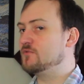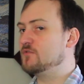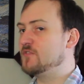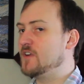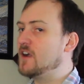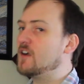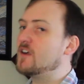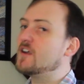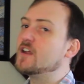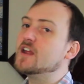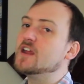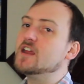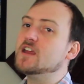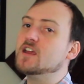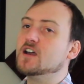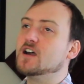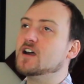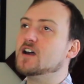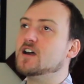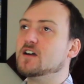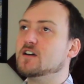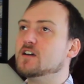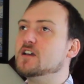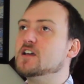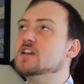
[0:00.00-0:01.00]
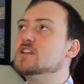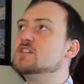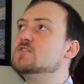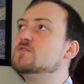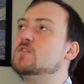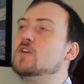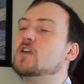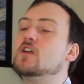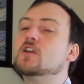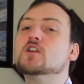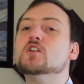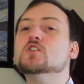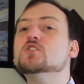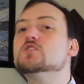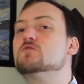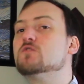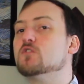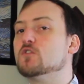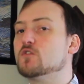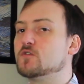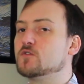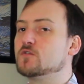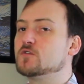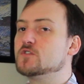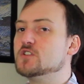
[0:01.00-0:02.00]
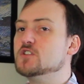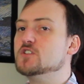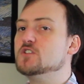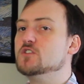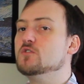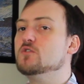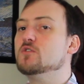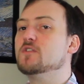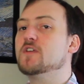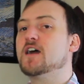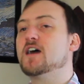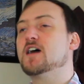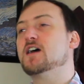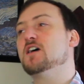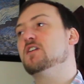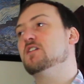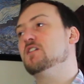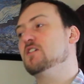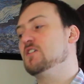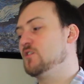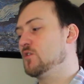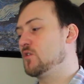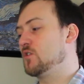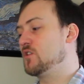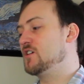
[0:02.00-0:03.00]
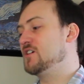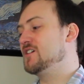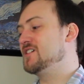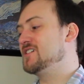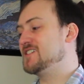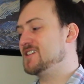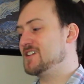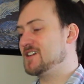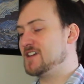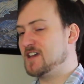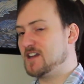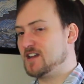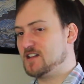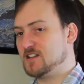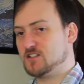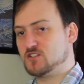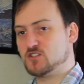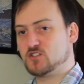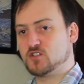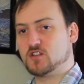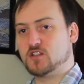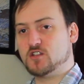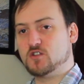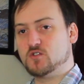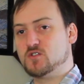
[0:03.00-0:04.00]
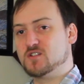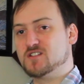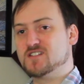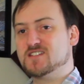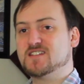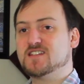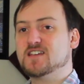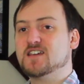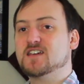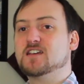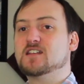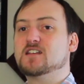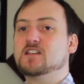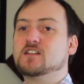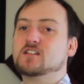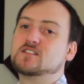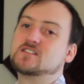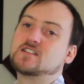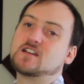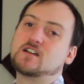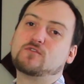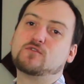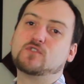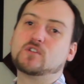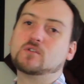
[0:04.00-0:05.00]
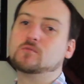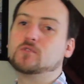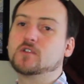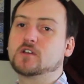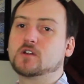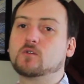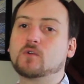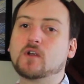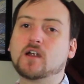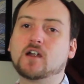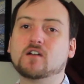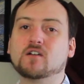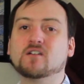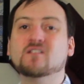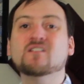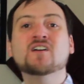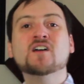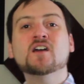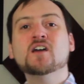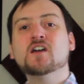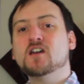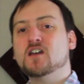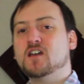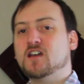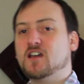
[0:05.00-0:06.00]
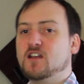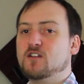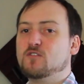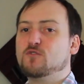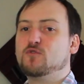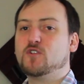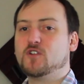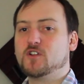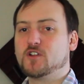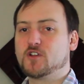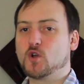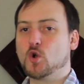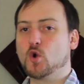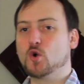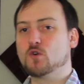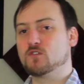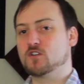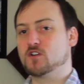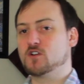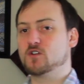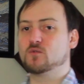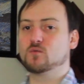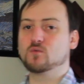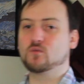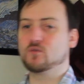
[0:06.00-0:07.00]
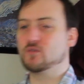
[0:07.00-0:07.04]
it's very useful to do that in order to get it so that you can see it and it's not fumbling around and falling over